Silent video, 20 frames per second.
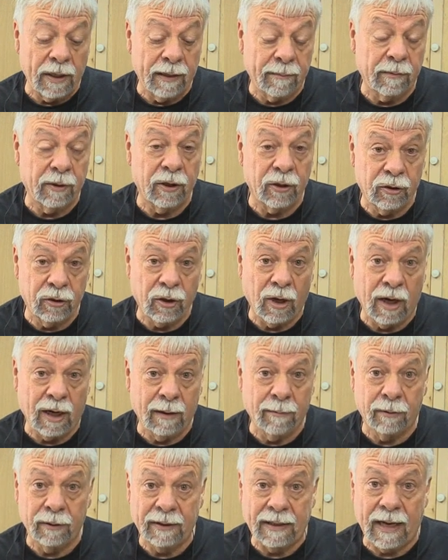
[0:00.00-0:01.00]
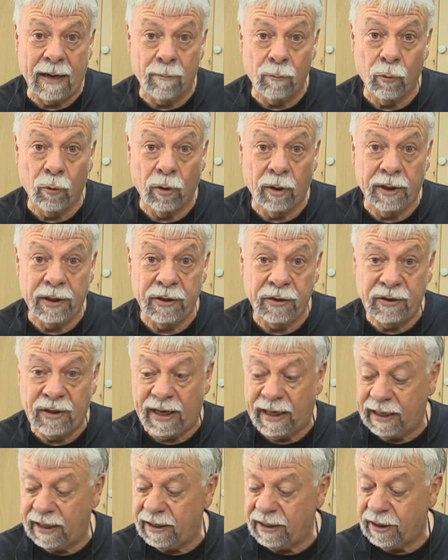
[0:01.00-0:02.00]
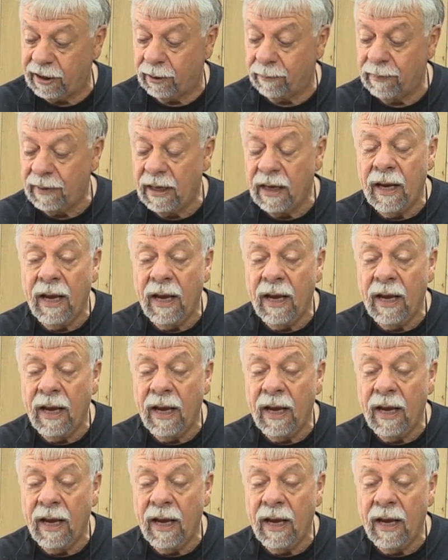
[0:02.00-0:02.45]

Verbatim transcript: And I'm going to talk about that more in a second here.